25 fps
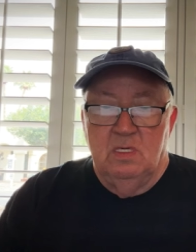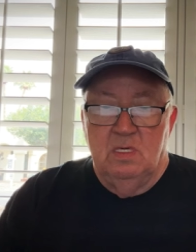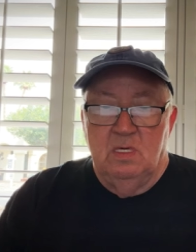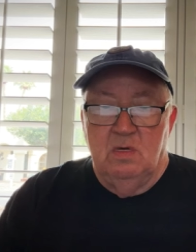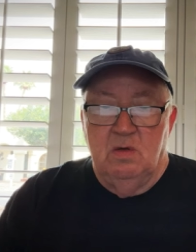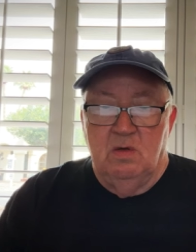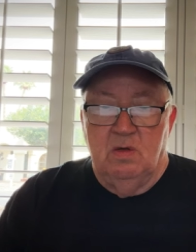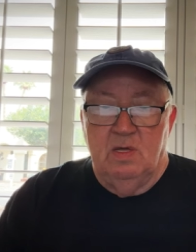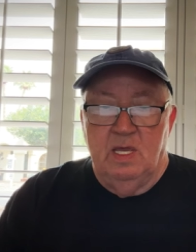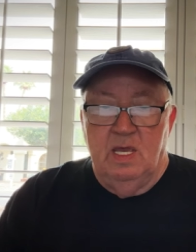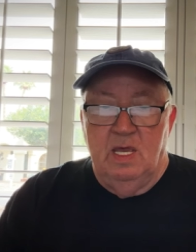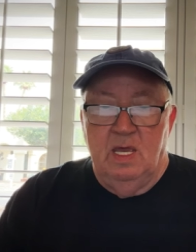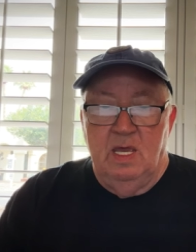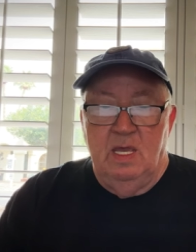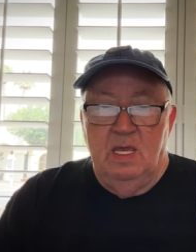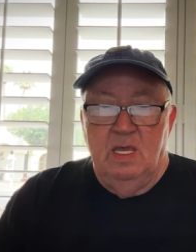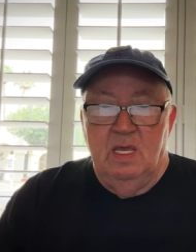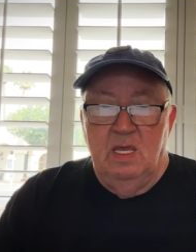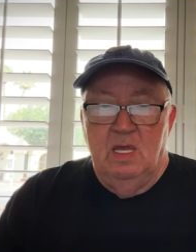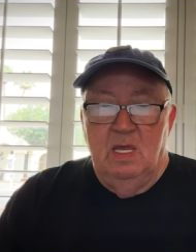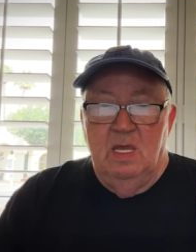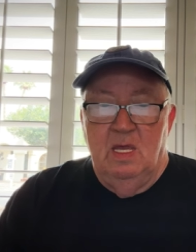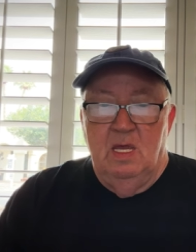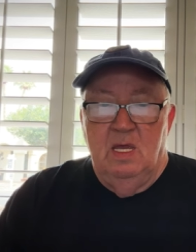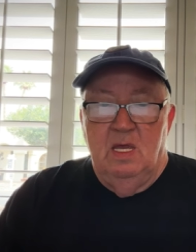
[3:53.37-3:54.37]
Okay.
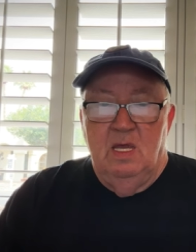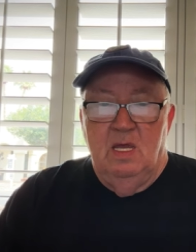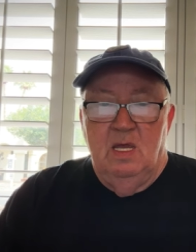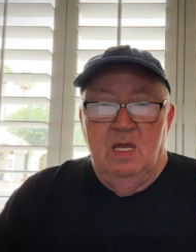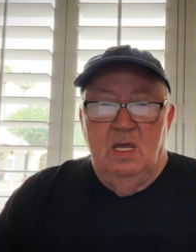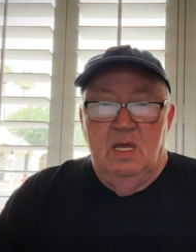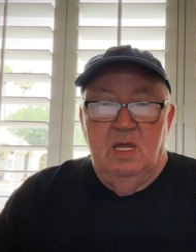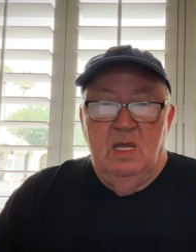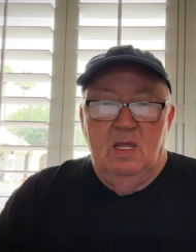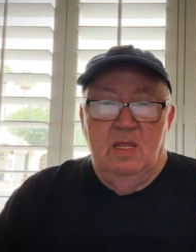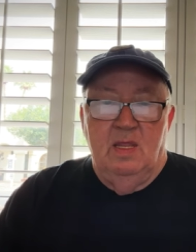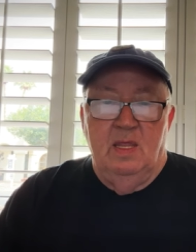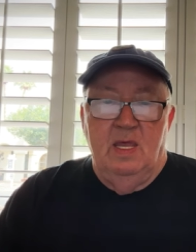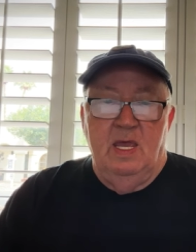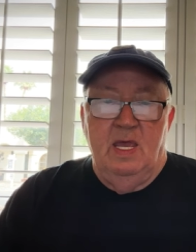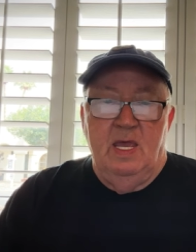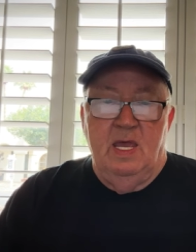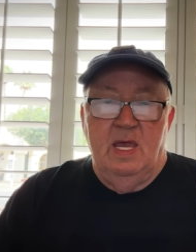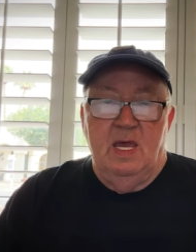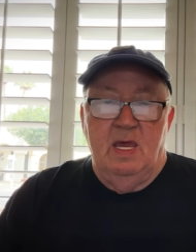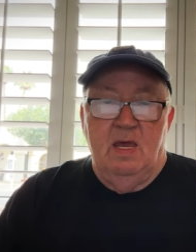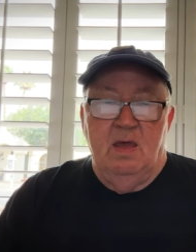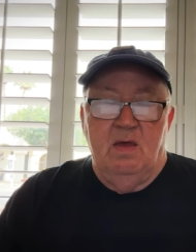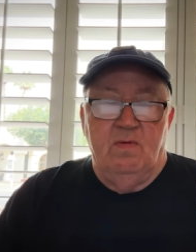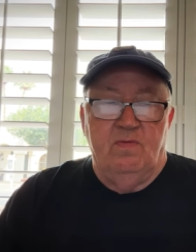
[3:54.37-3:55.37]
They
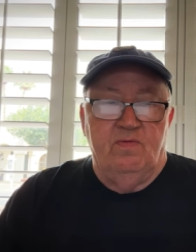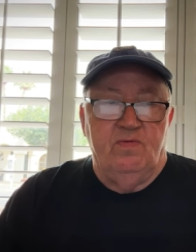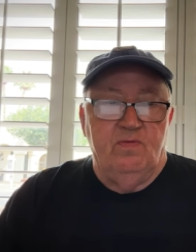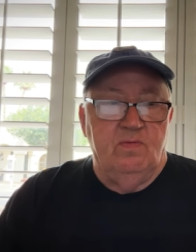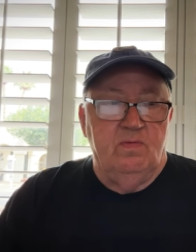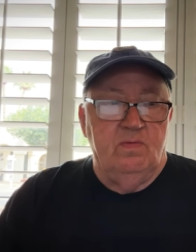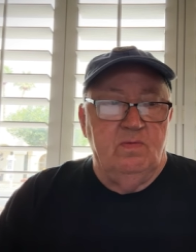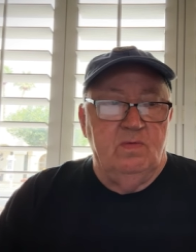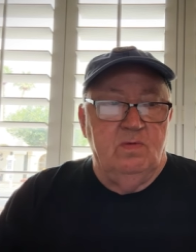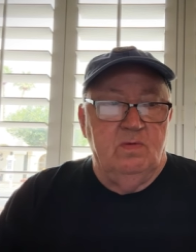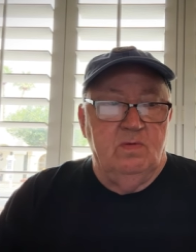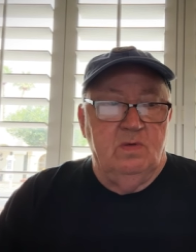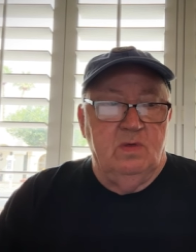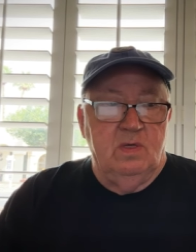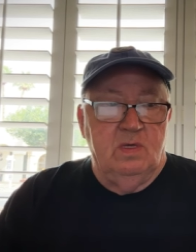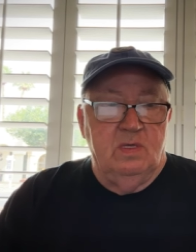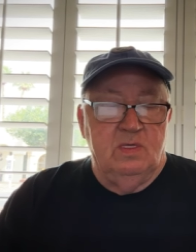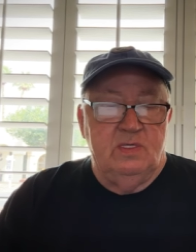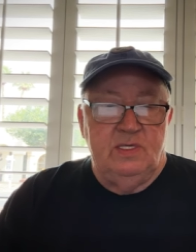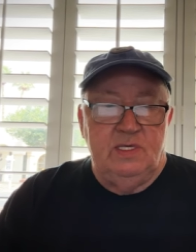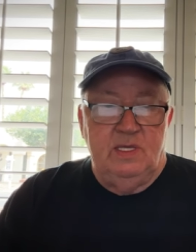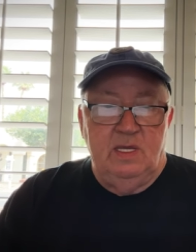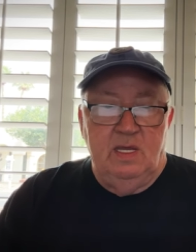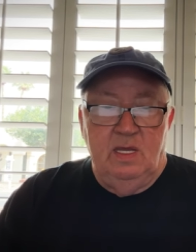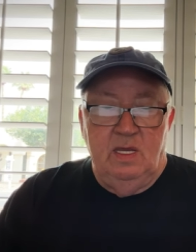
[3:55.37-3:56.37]
have
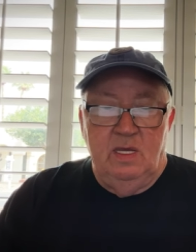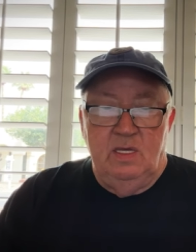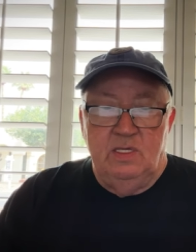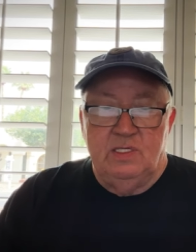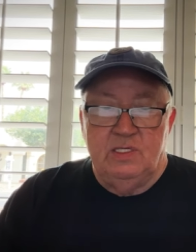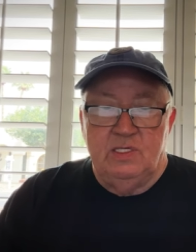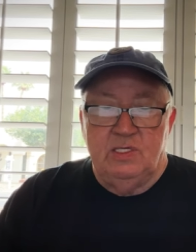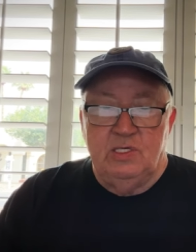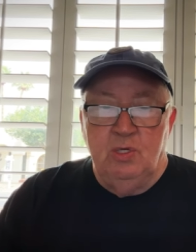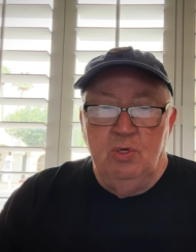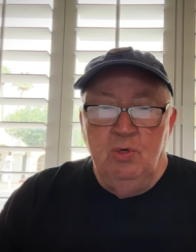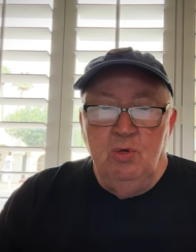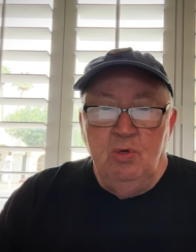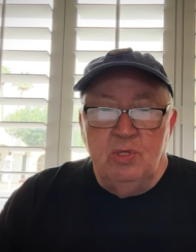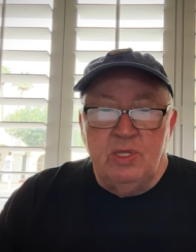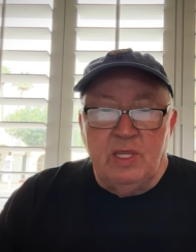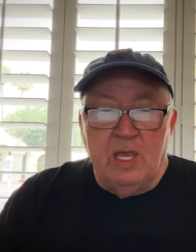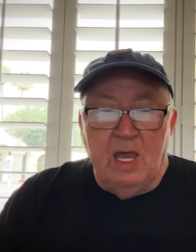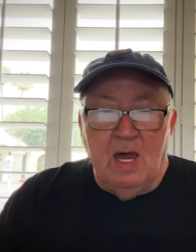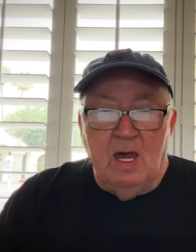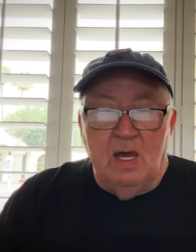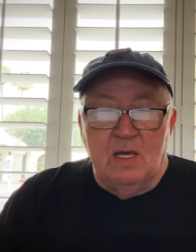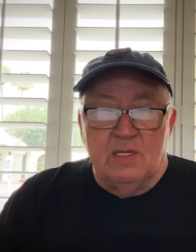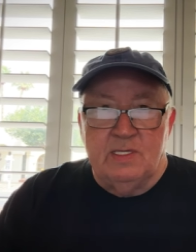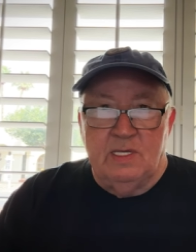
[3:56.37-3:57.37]
seized
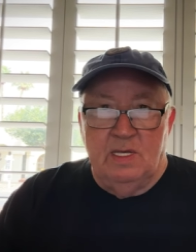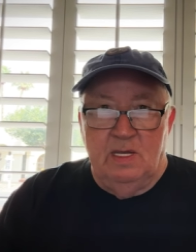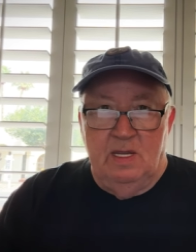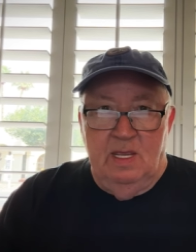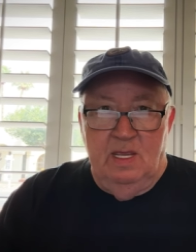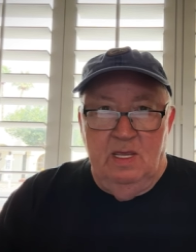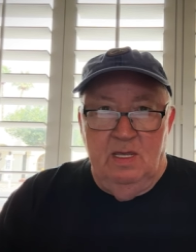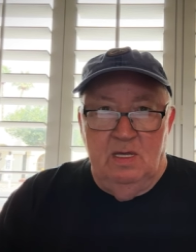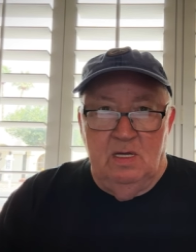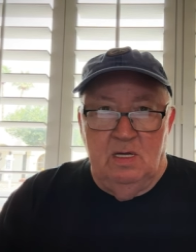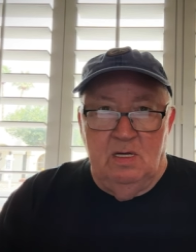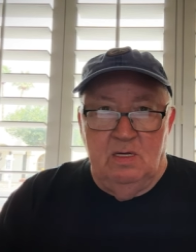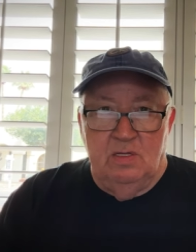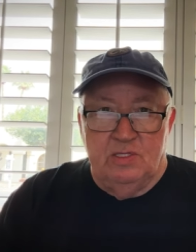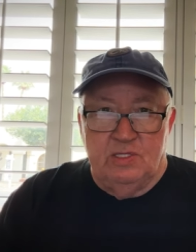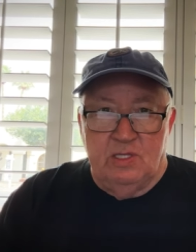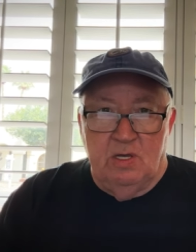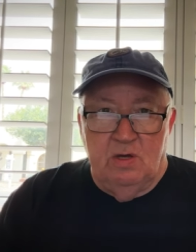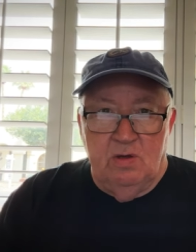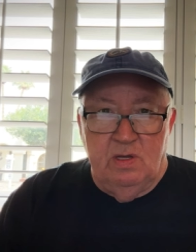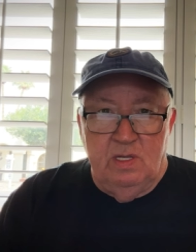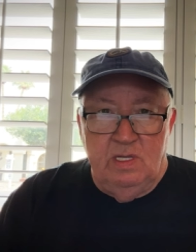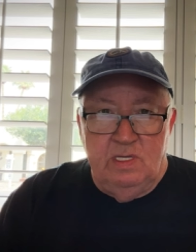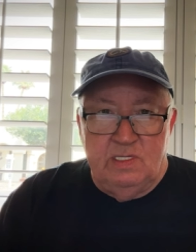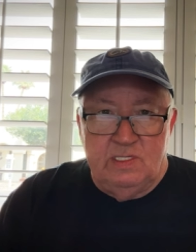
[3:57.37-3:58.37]

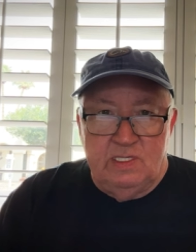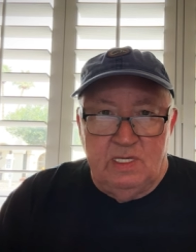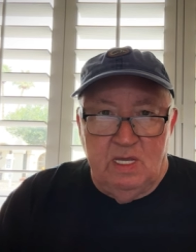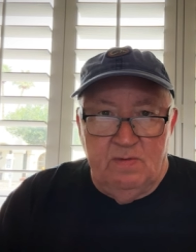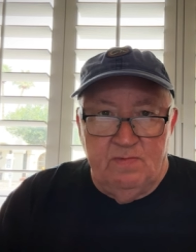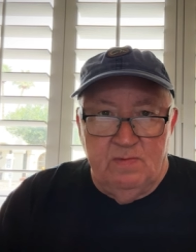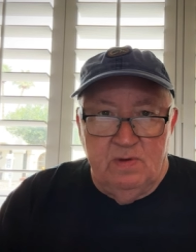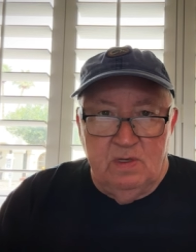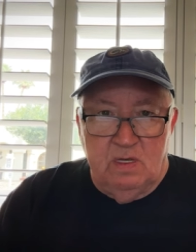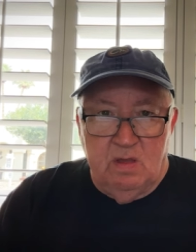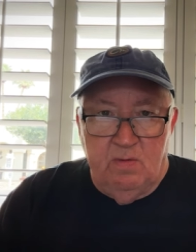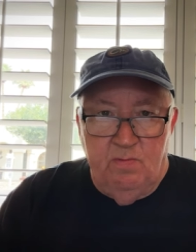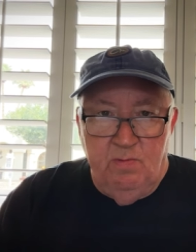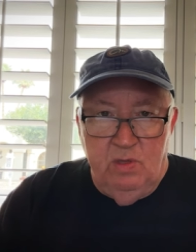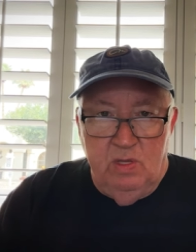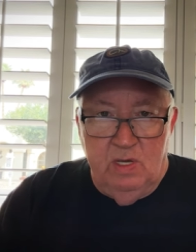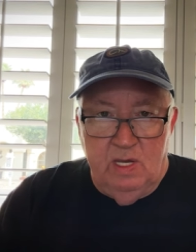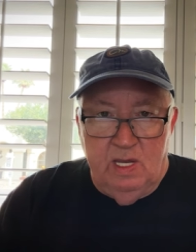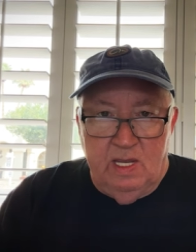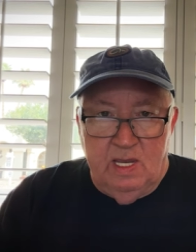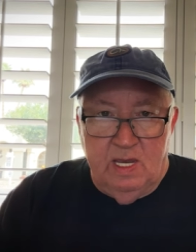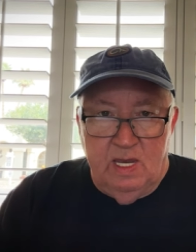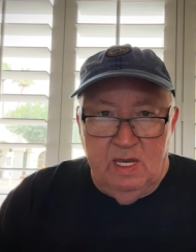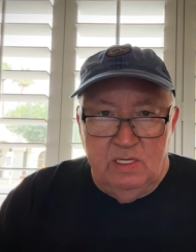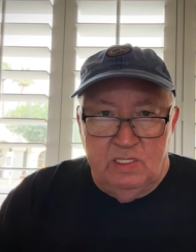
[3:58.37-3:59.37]
2,837
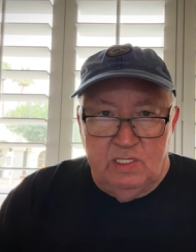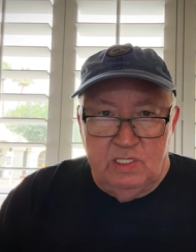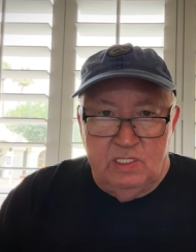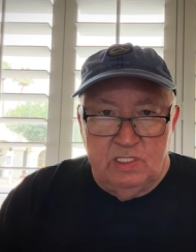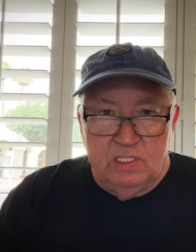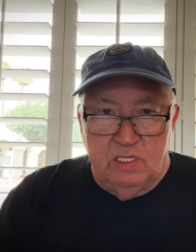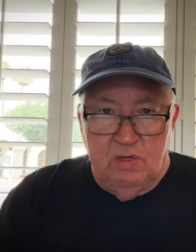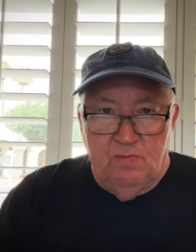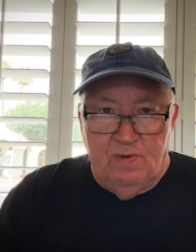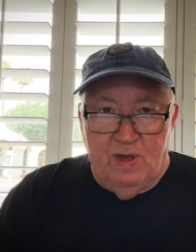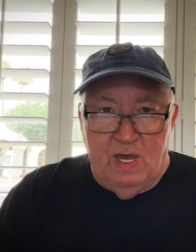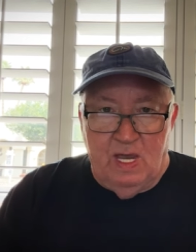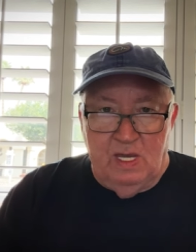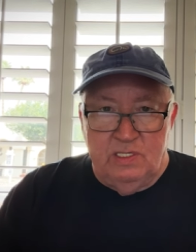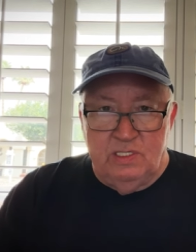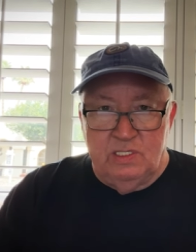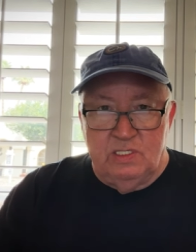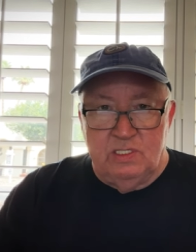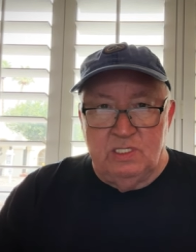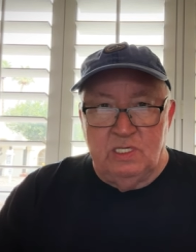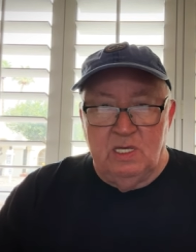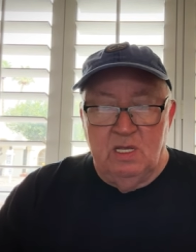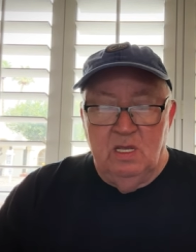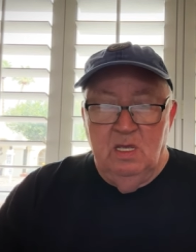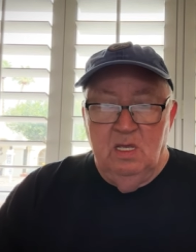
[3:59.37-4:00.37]
communications
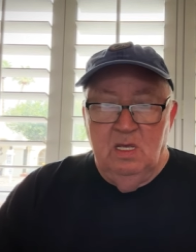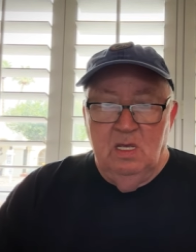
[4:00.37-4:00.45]
devices,